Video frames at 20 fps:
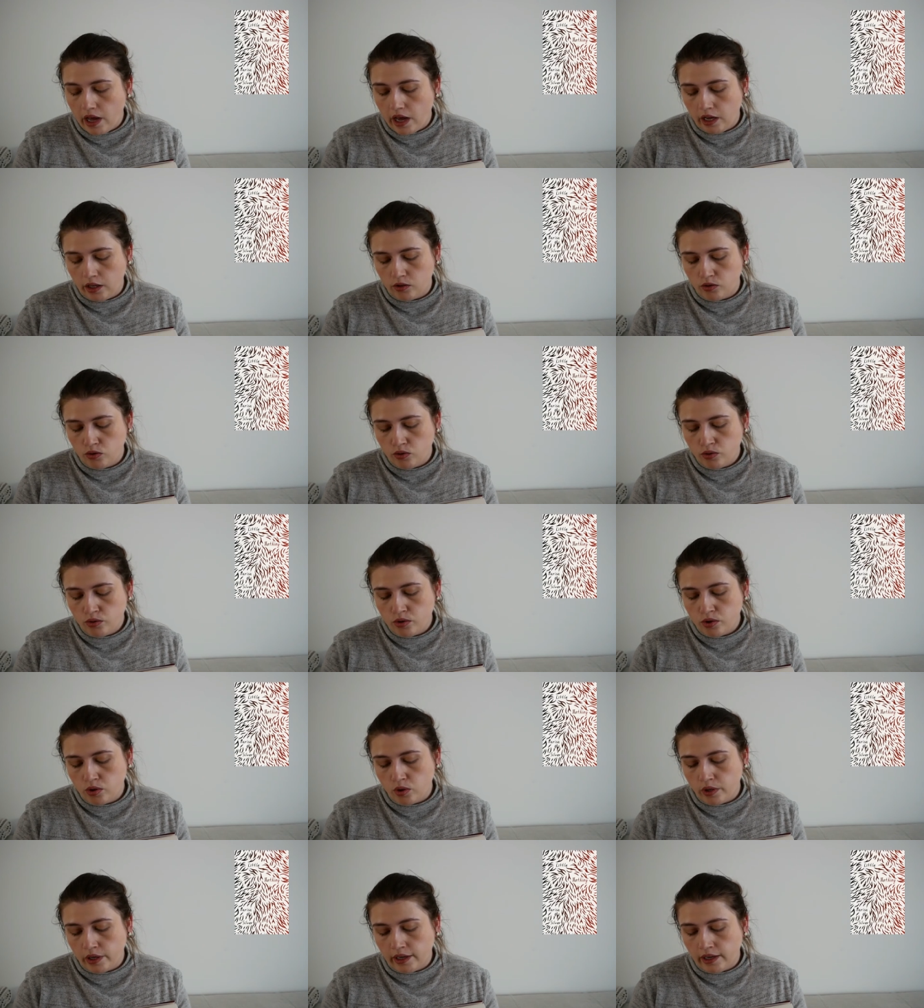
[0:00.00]
and
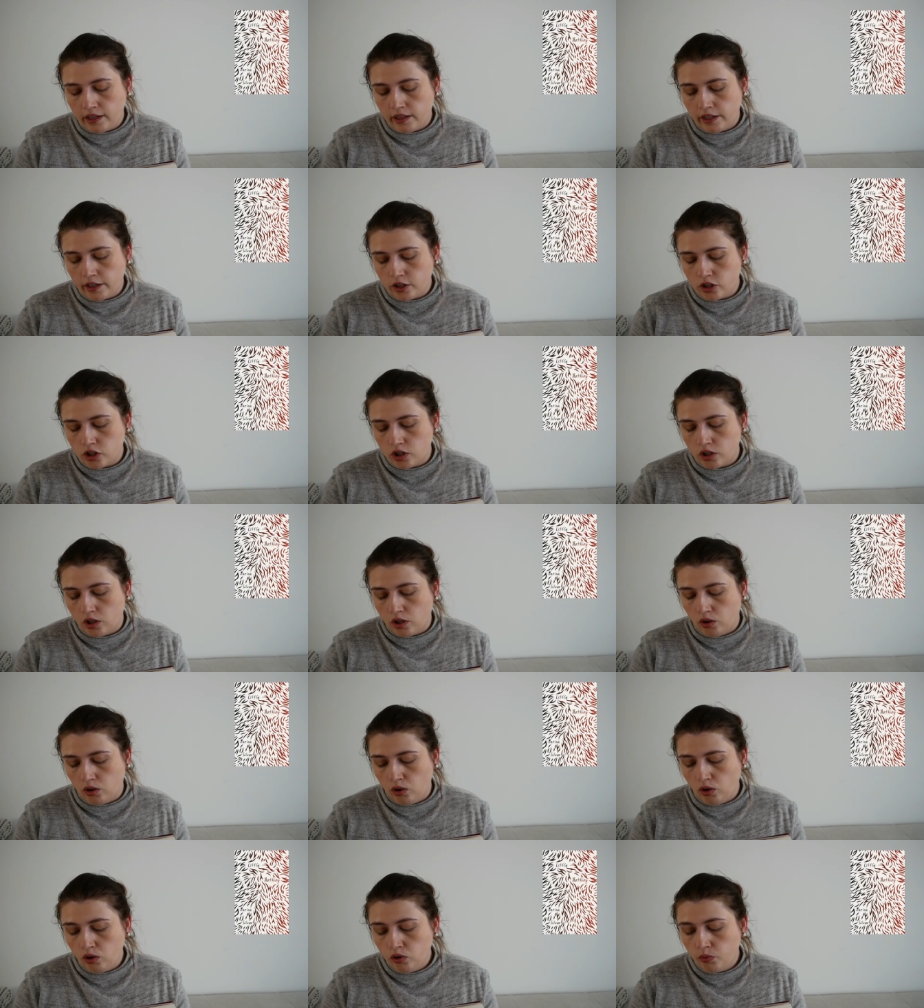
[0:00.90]
two-story collection
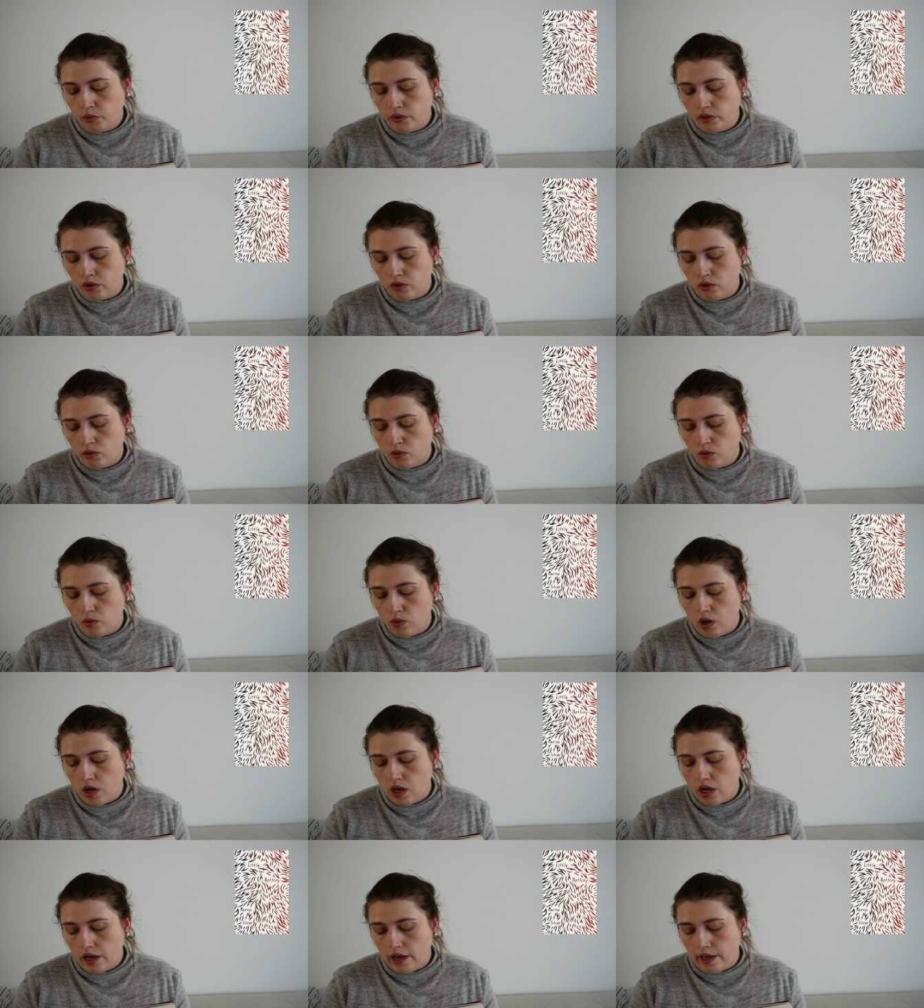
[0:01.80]
Alone With You
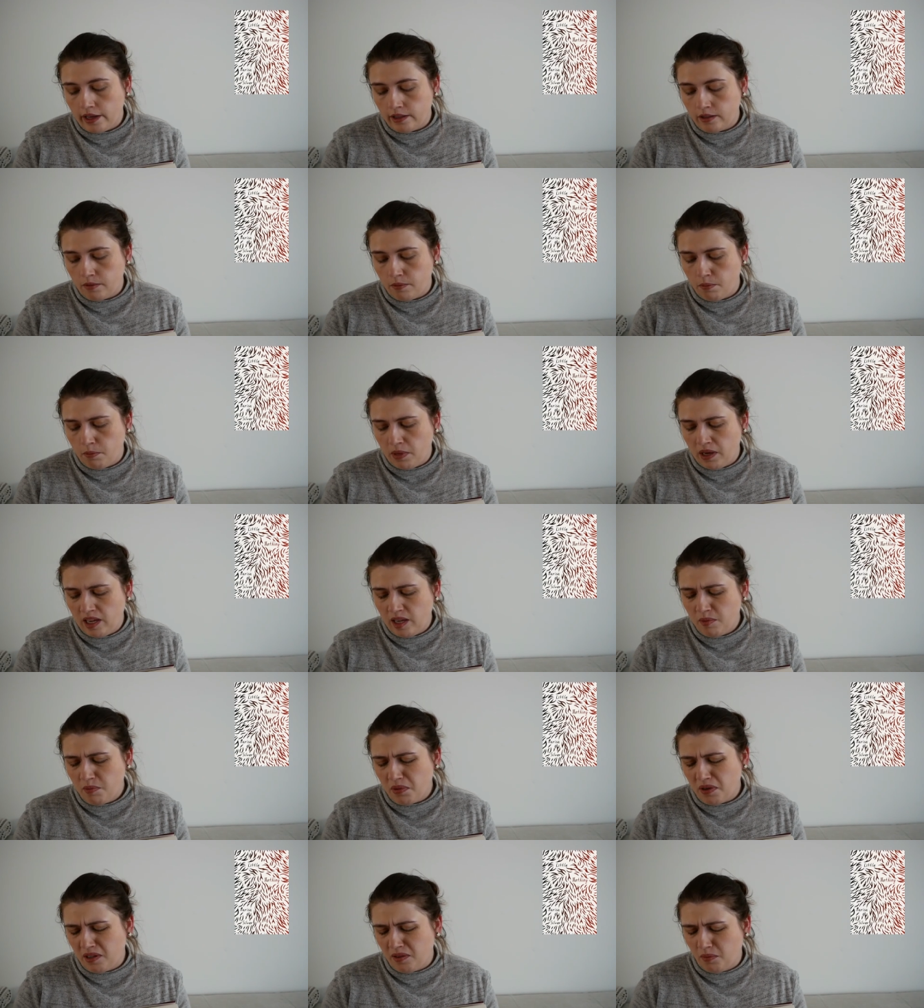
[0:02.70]
and
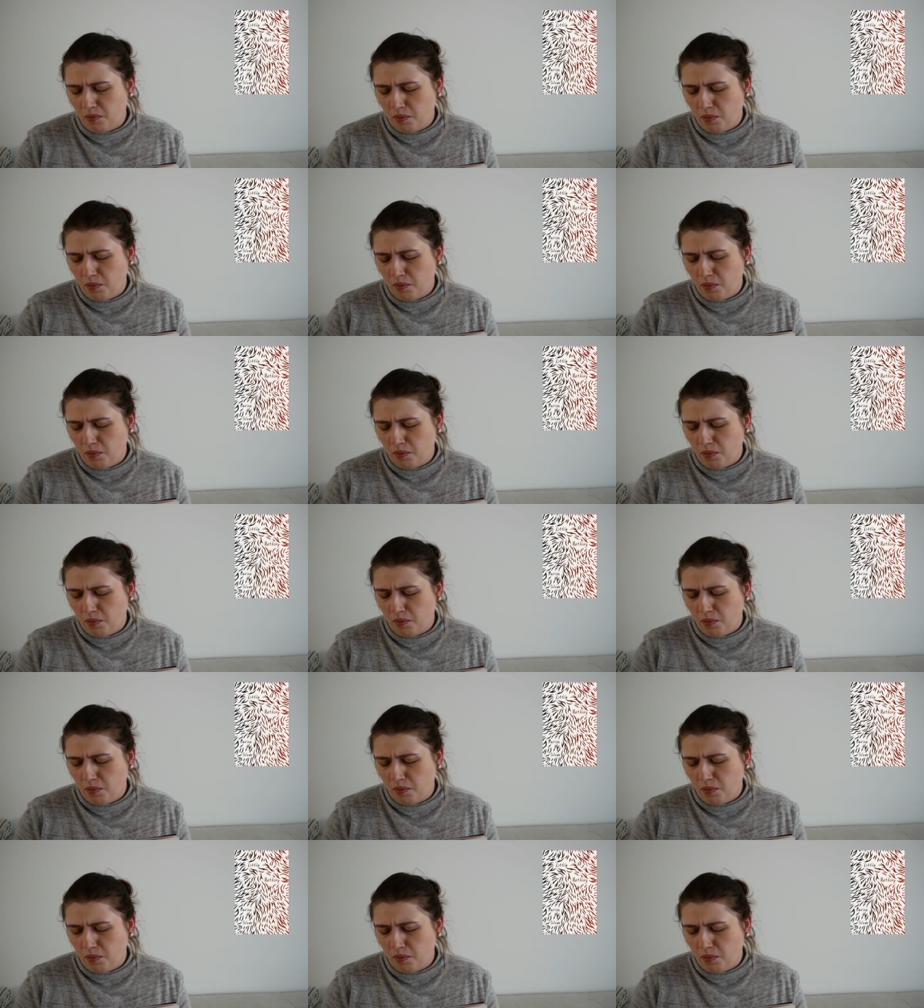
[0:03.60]
Babe in